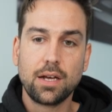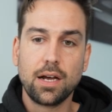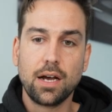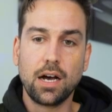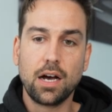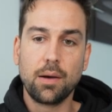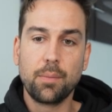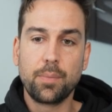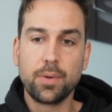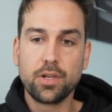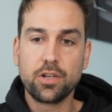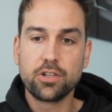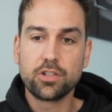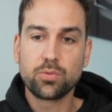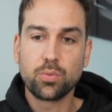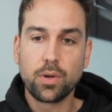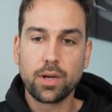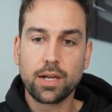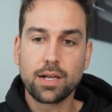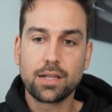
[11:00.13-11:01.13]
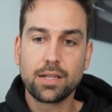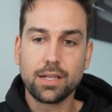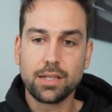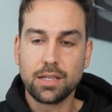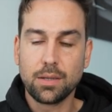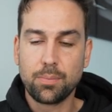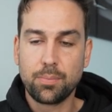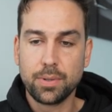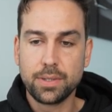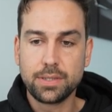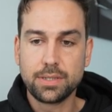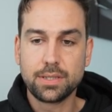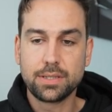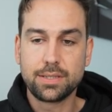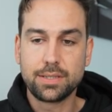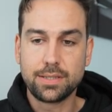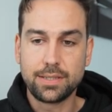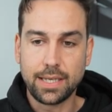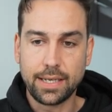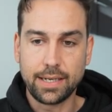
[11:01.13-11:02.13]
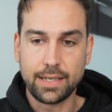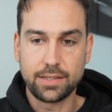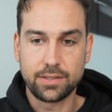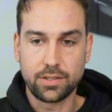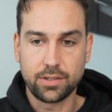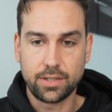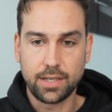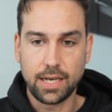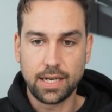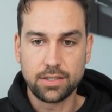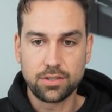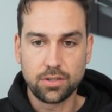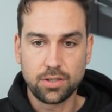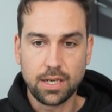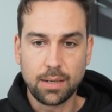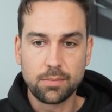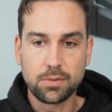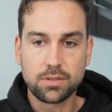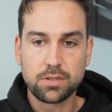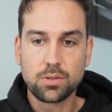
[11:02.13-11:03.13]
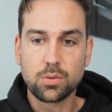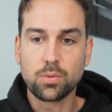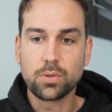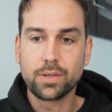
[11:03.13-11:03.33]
But you just want to click the business settings, okay? So come to this little